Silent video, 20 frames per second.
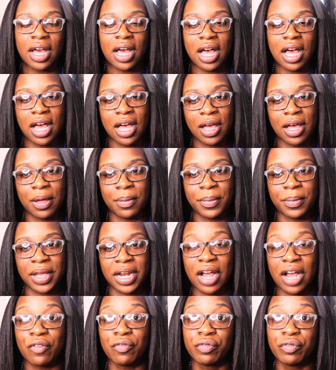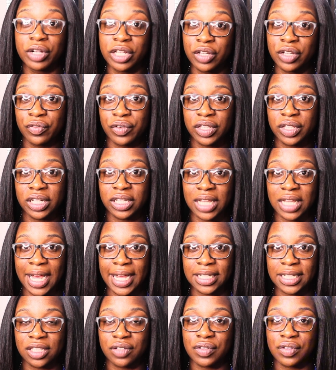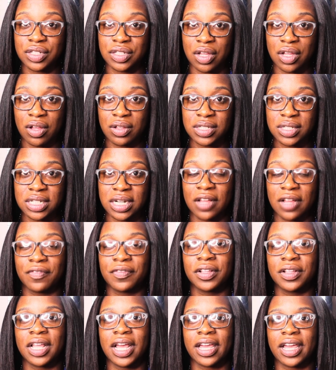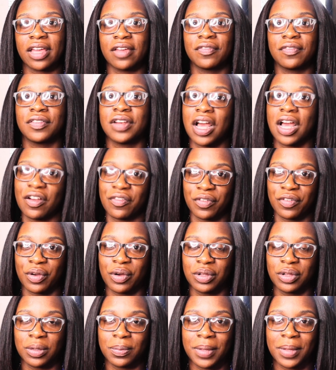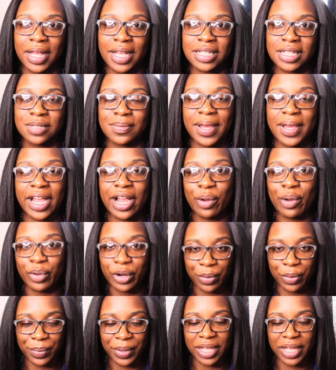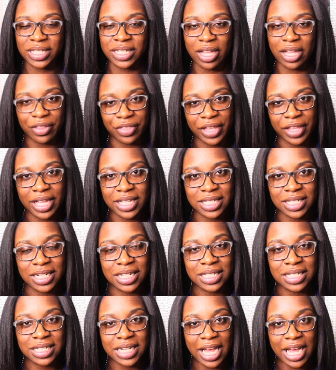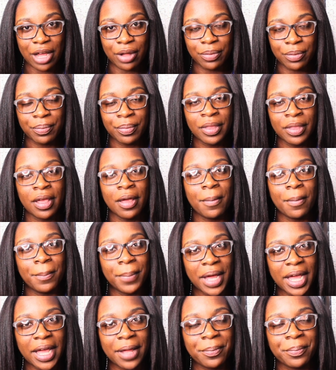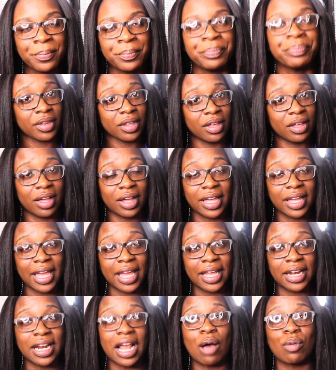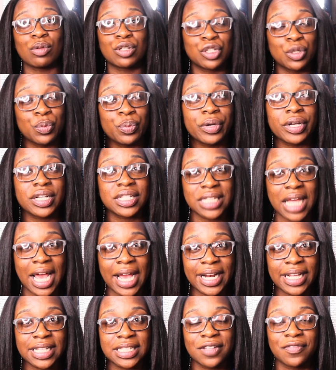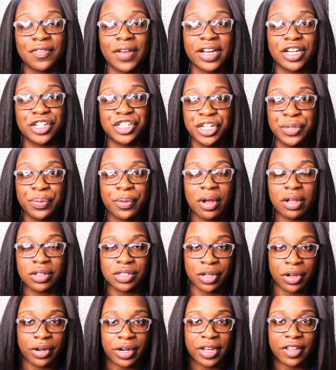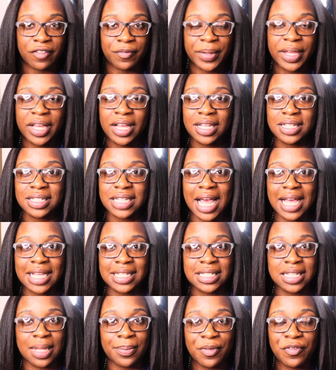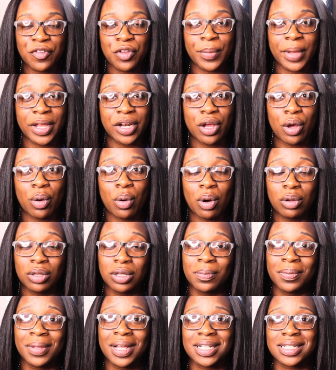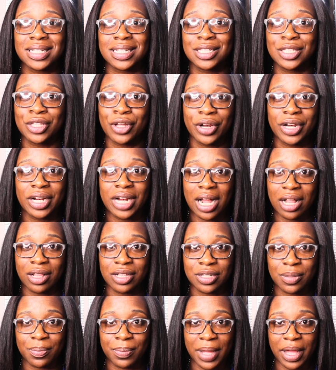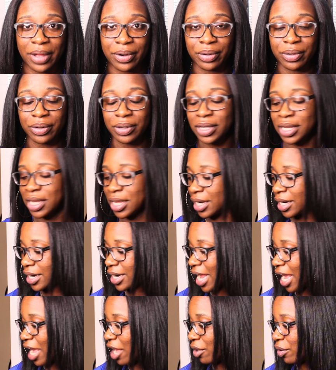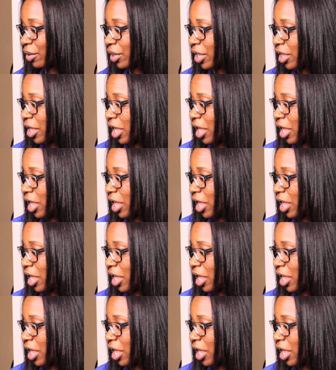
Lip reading: And I really like the results, and I feel like if not for Olaplex my hair wouldn't be as healthy as it is now. But again, I was super excited to find a cheaper alternative because, as some of you may know, Olaplex is $30 a bottle. Now